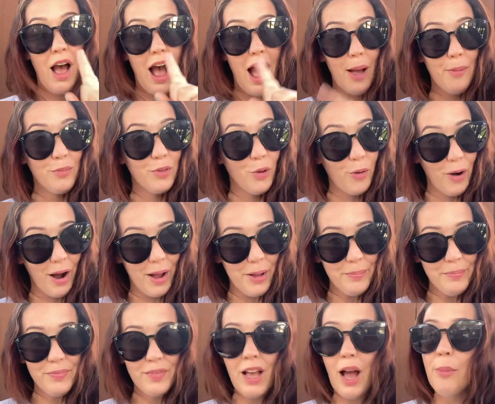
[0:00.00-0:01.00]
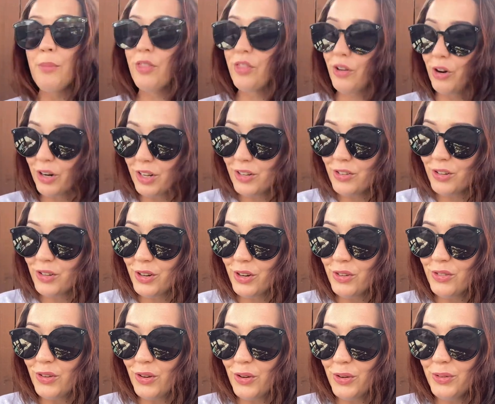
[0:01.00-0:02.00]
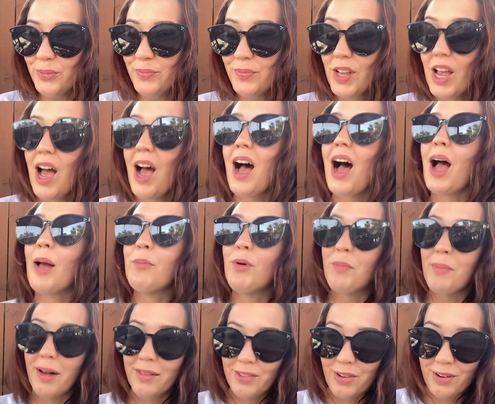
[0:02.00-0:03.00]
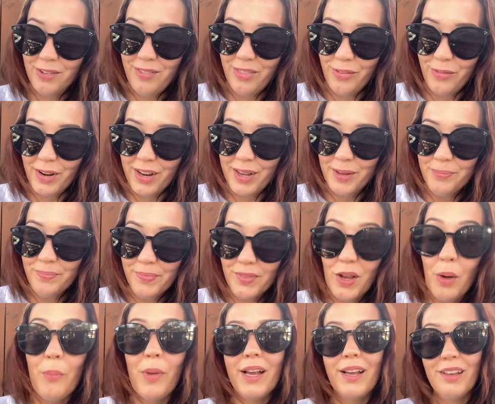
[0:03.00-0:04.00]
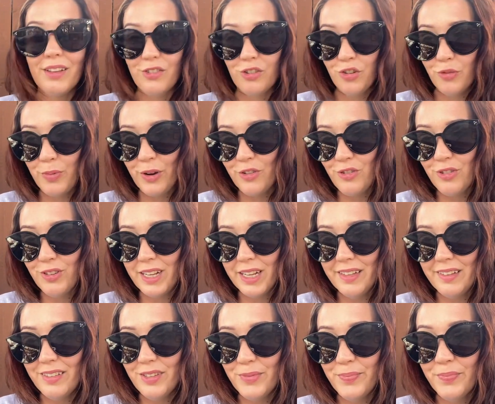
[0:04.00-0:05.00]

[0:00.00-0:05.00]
I'm Laura. I'm 32 years old. I'm a mother of three. My kids are special needs.